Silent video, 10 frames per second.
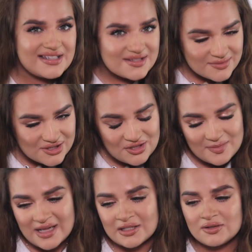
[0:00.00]
is
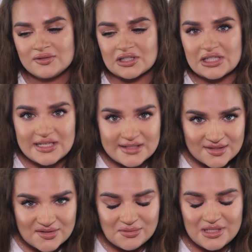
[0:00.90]
marshmallow, there is
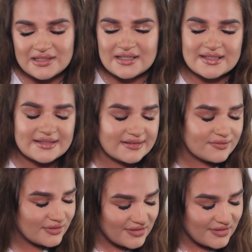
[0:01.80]
a sweetness,